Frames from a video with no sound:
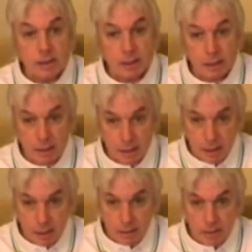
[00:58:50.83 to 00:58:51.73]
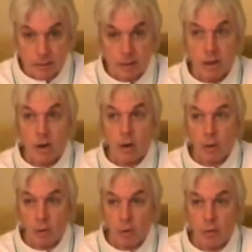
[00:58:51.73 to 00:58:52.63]
still,
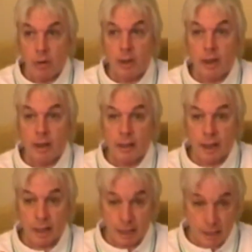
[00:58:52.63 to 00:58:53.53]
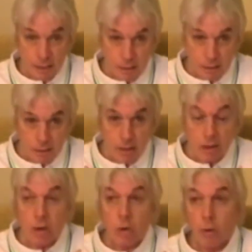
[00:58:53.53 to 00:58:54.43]
all that is,
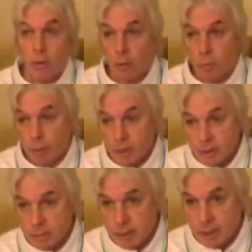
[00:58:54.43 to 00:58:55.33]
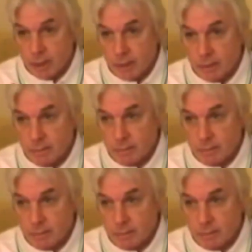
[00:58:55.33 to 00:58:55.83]
all possibility.